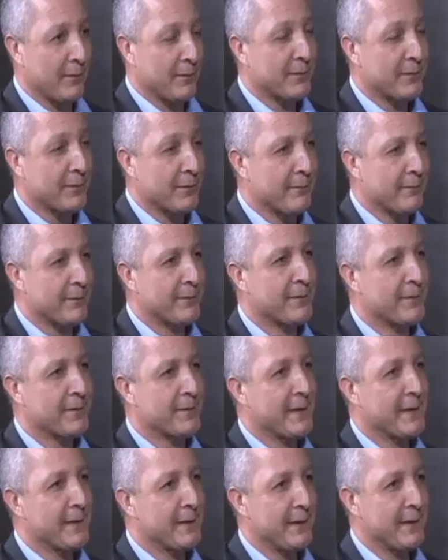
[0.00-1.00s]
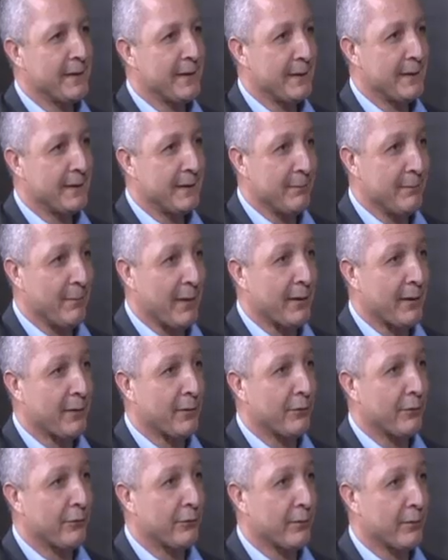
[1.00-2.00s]
services, then the
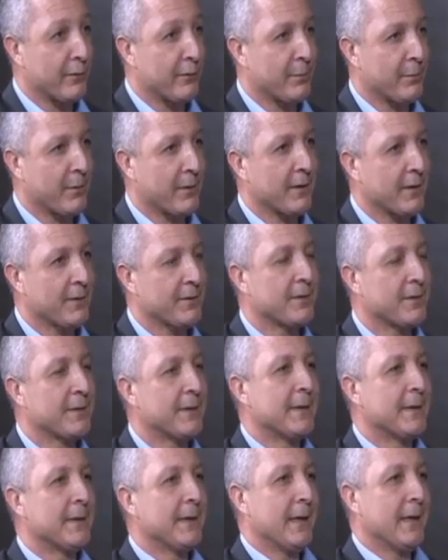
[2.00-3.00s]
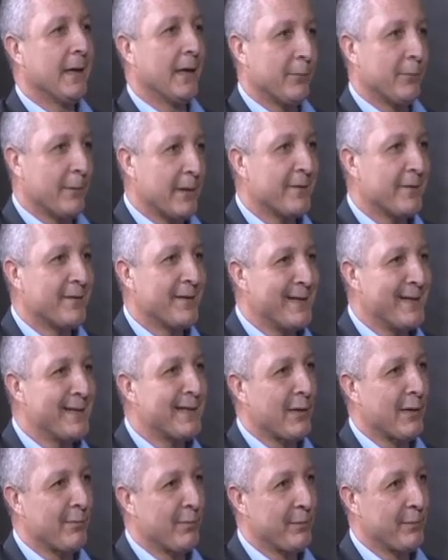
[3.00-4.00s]
microinsurance products, as well as the
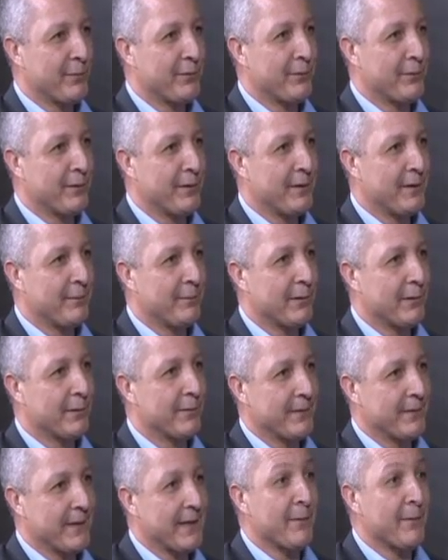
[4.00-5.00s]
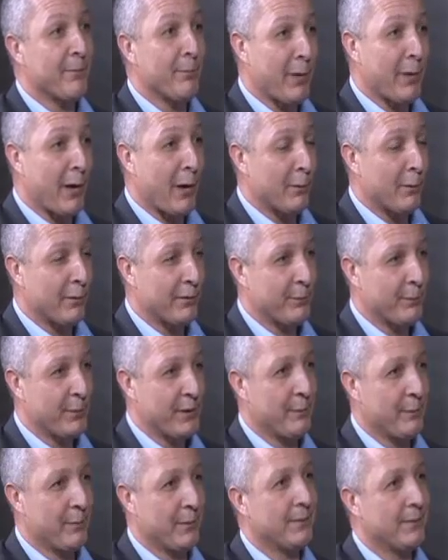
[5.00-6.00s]
income opportunity, because that empowers
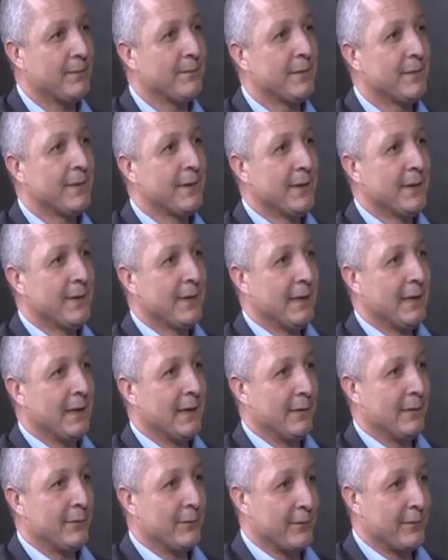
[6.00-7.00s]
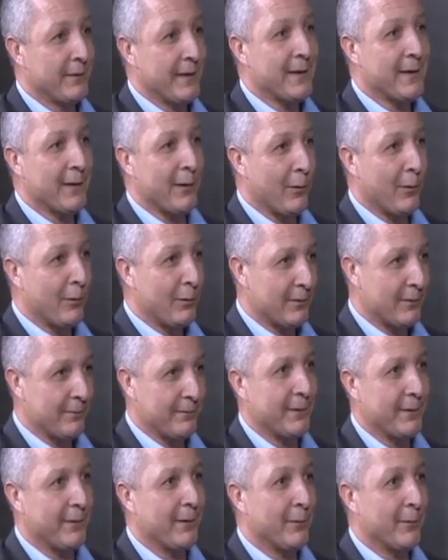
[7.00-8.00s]
people to take a hold of
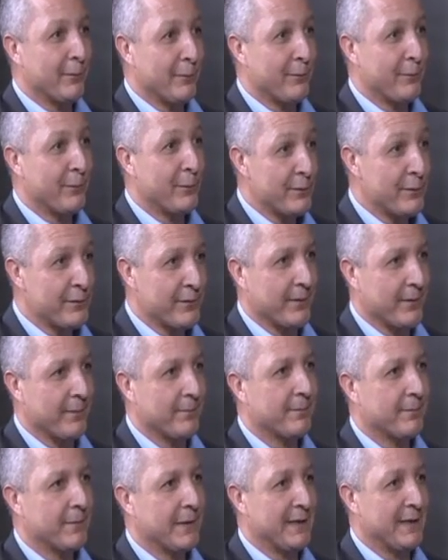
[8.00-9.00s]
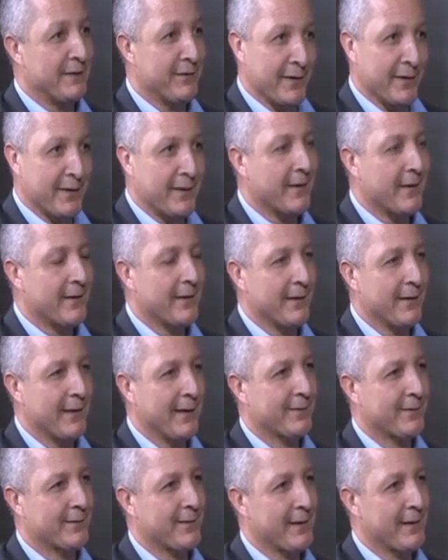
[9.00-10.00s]
their own future and generate an
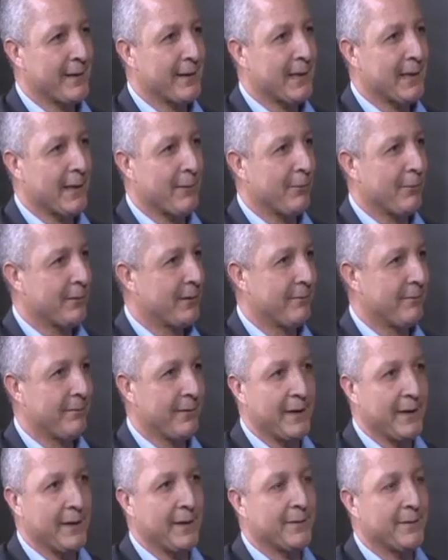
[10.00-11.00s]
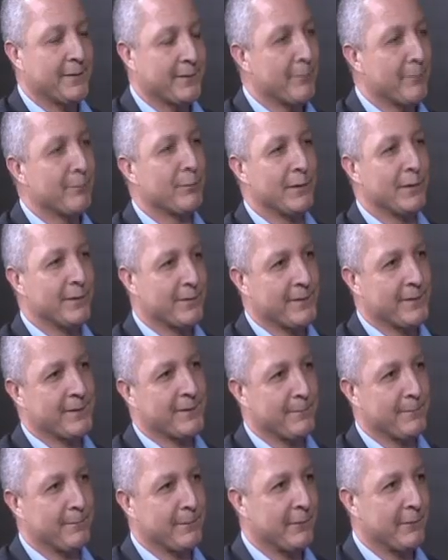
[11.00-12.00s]
extra income with a very simple
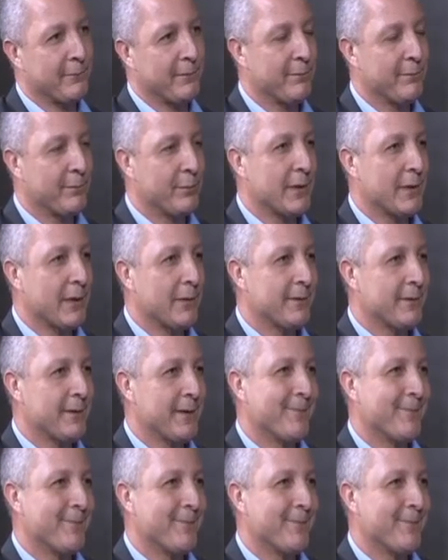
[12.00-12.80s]
system that we've put out there.